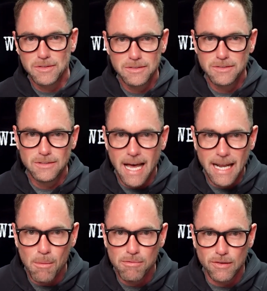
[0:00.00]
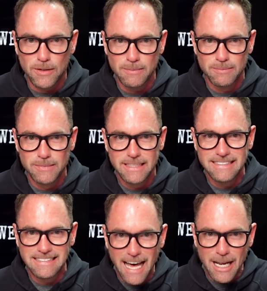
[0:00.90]
Not helpful
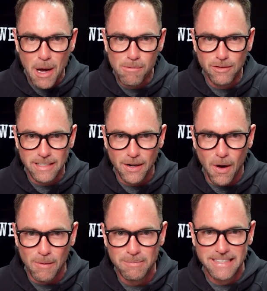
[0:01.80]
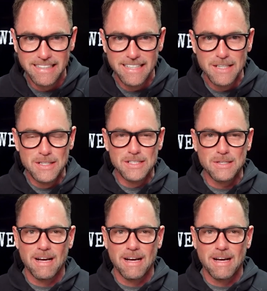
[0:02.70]
at all. So I